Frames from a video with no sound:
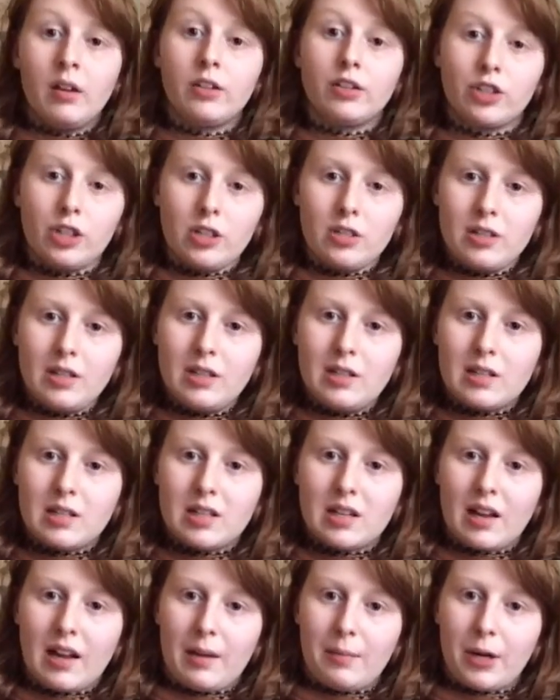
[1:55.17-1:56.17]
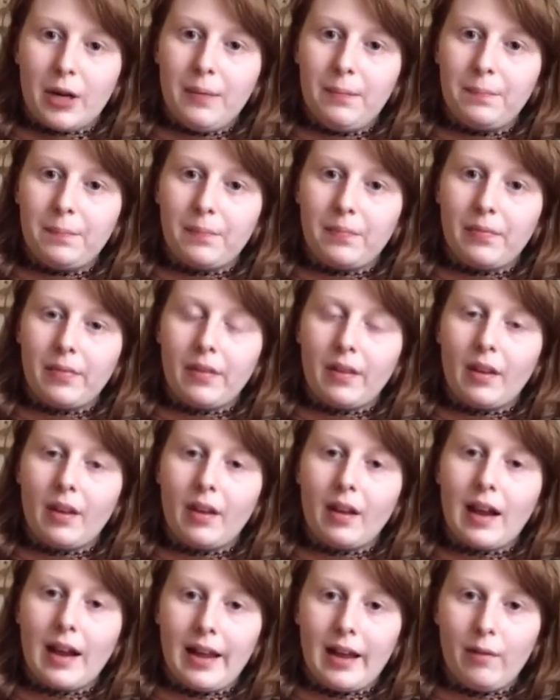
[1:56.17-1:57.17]
Just a disclaimer,
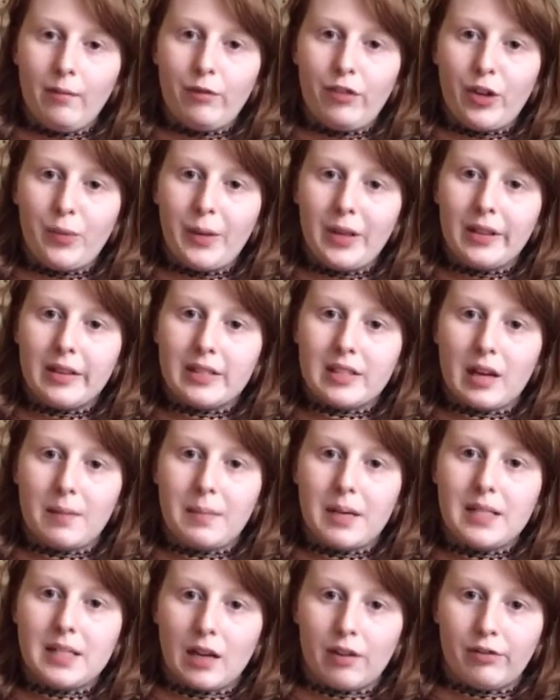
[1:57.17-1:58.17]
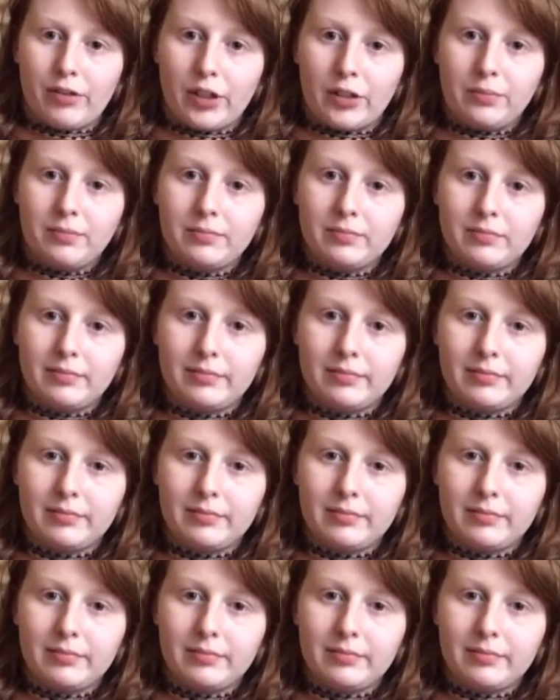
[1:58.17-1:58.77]
I am filming this on my cell phone